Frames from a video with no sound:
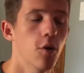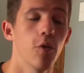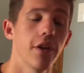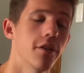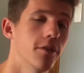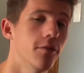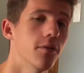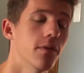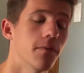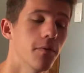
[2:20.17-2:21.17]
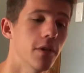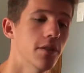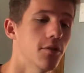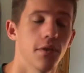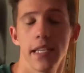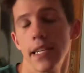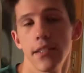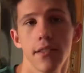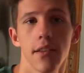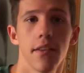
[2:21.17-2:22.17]
Or you could do the voice to
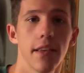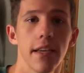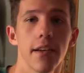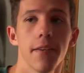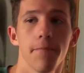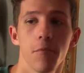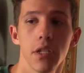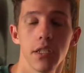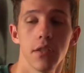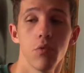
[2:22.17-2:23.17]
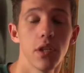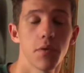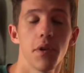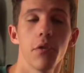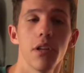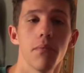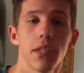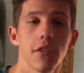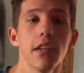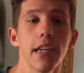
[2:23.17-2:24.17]
text thing, which works pretty well, but
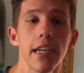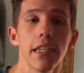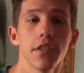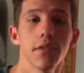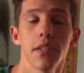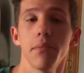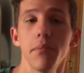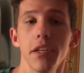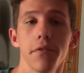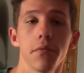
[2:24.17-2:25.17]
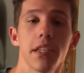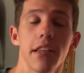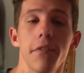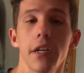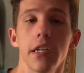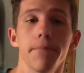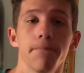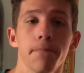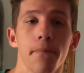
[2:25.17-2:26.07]
it's only in English, and me being from South Africa